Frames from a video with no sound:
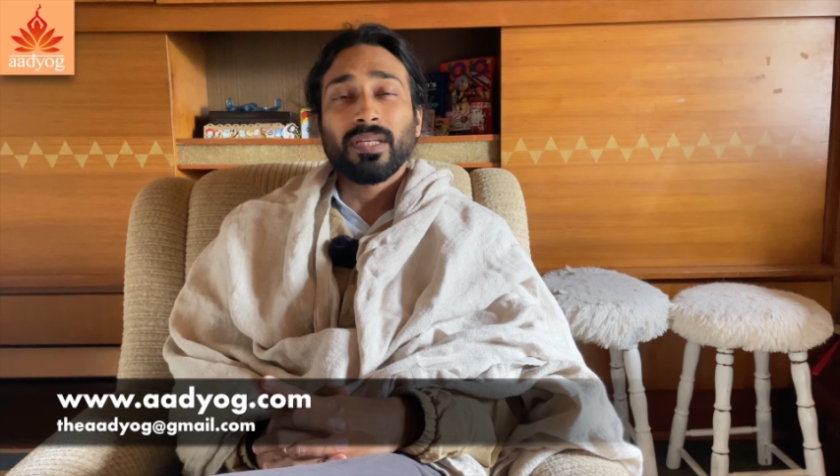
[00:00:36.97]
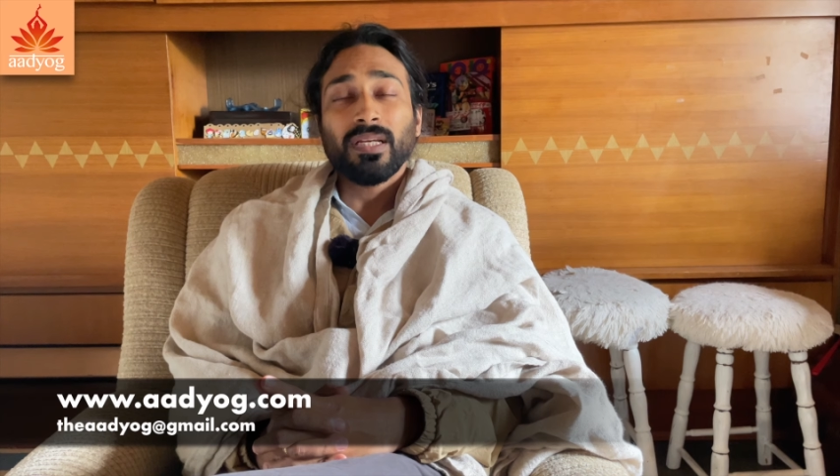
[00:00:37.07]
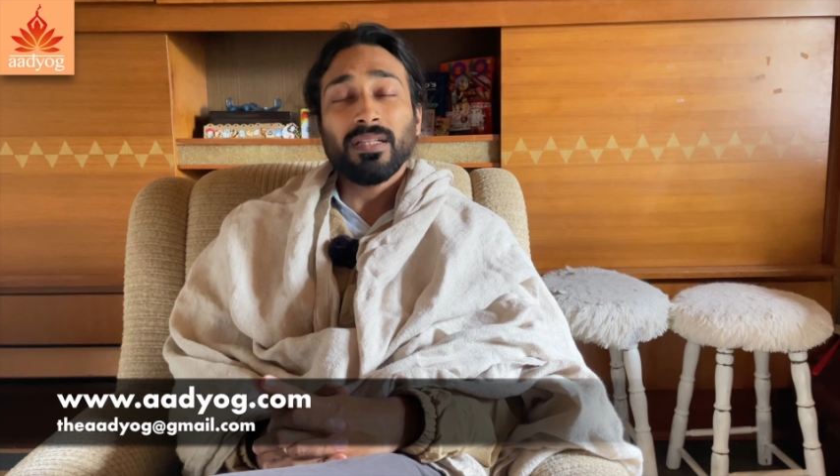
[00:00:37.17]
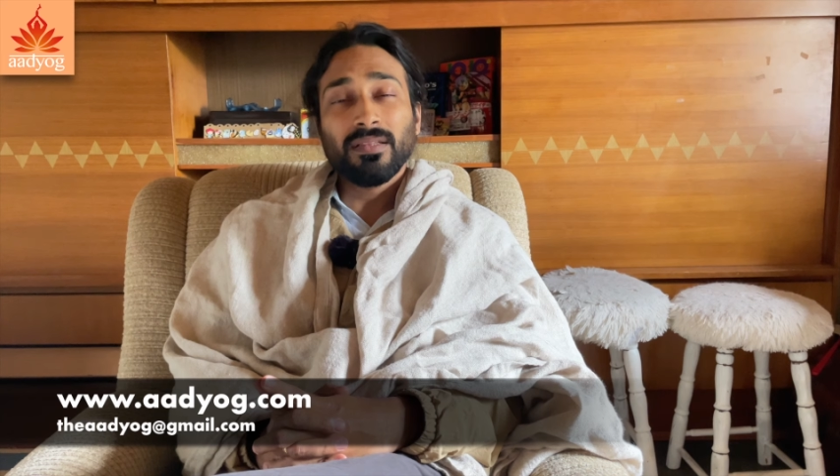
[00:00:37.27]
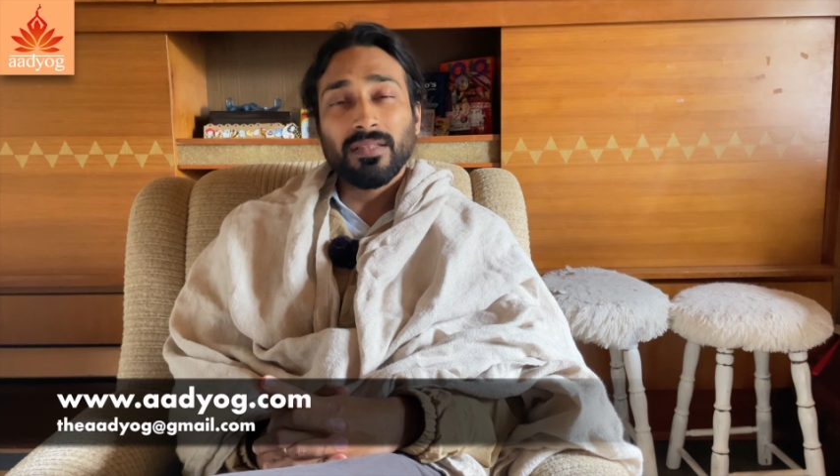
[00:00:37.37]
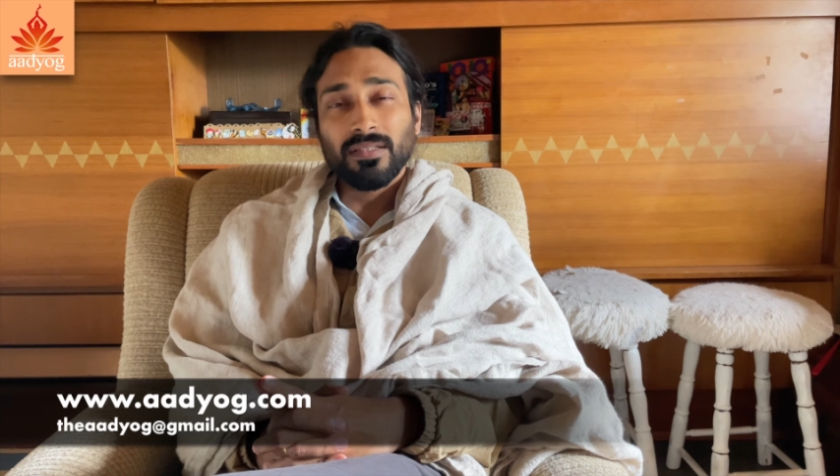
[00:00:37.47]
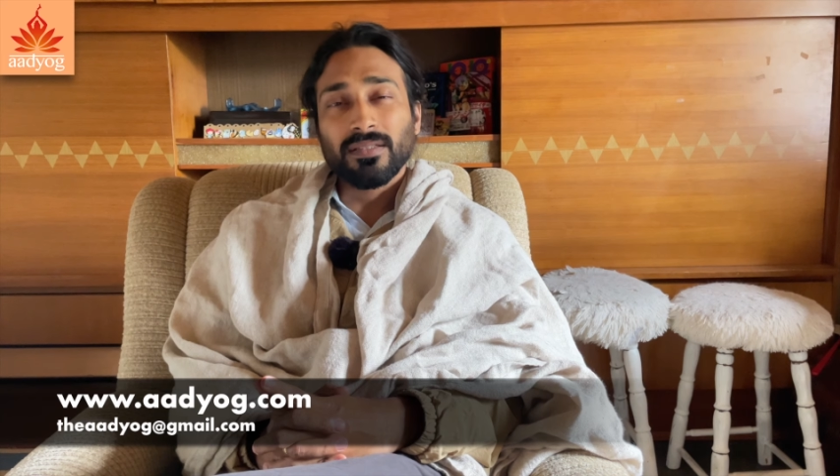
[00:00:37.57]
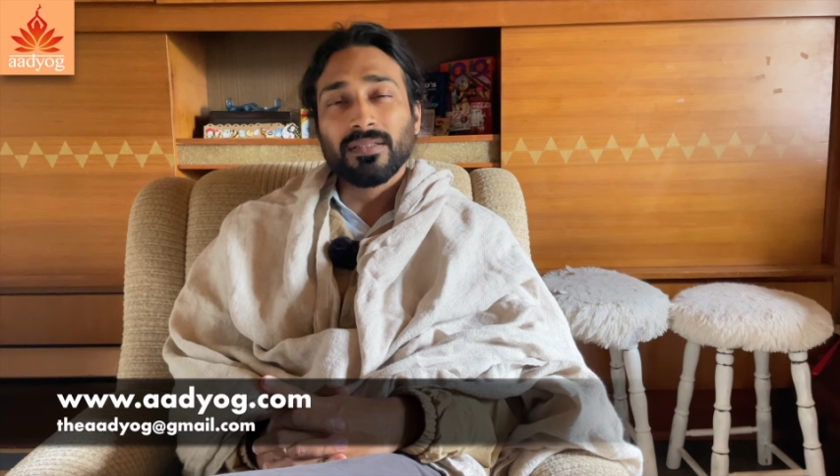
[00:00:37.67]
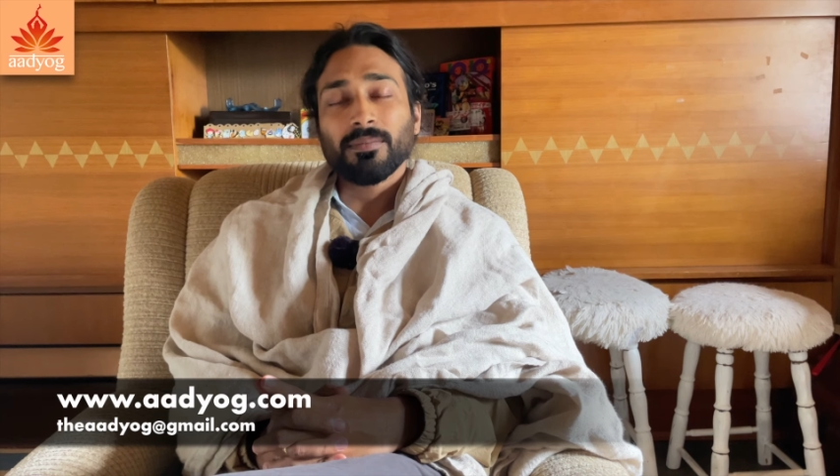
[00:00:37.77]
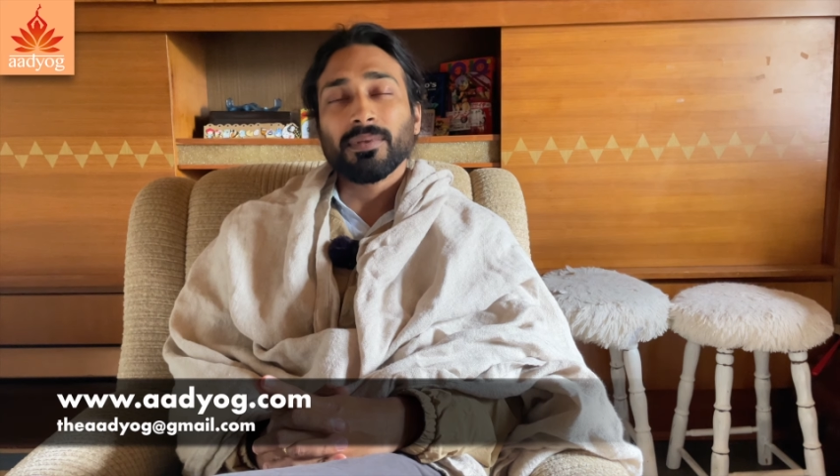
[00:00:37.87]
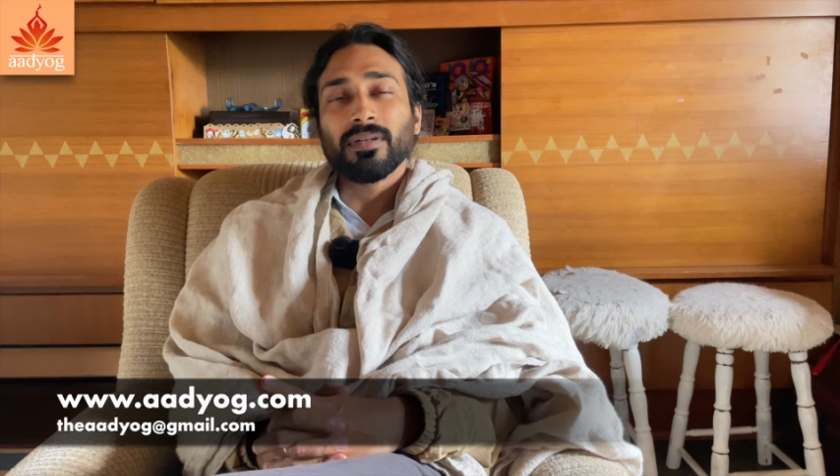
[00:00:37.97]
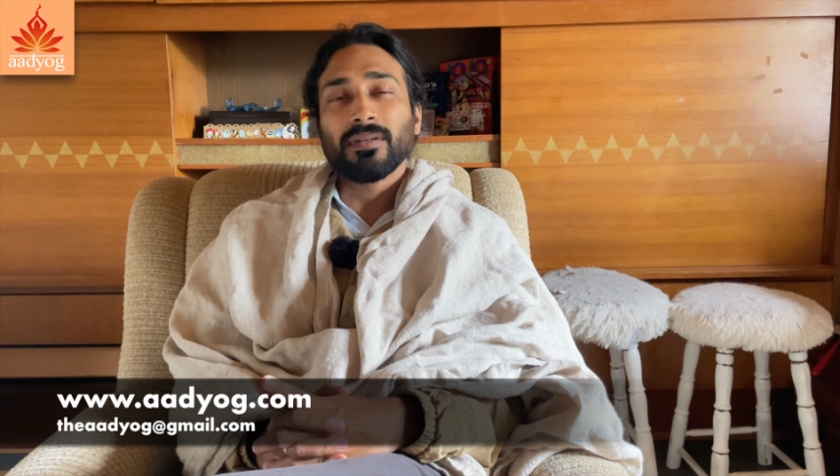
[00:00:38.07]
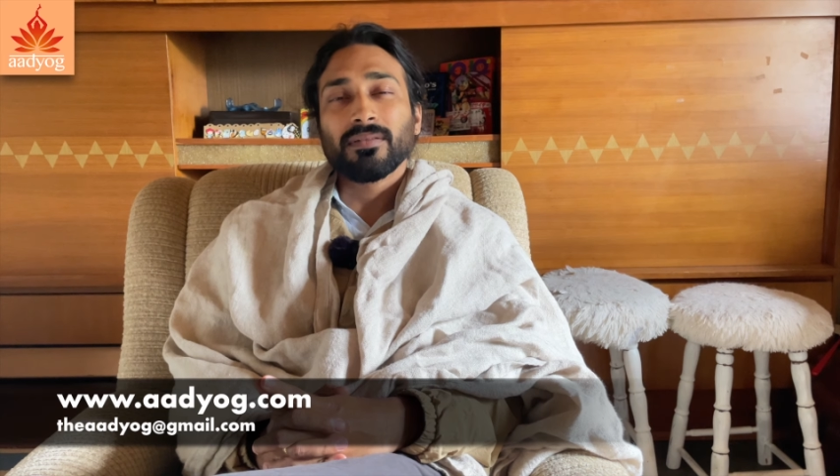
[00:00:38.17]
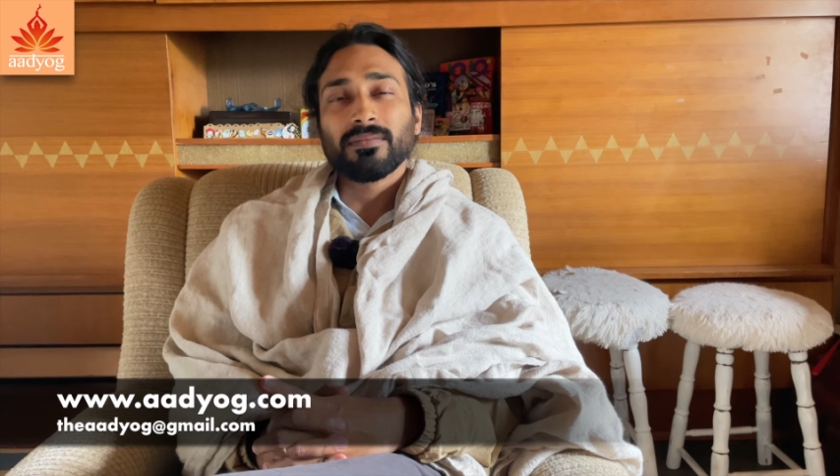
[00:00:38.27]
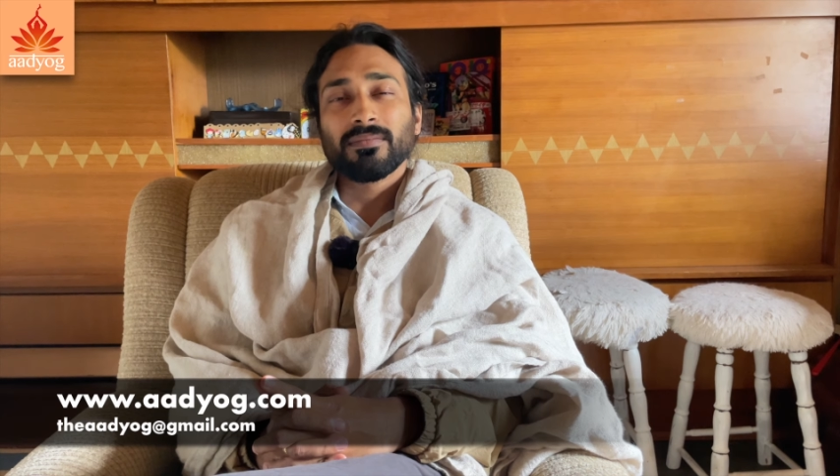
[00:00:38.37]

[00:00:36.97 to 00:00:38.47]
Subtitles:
In this seminar,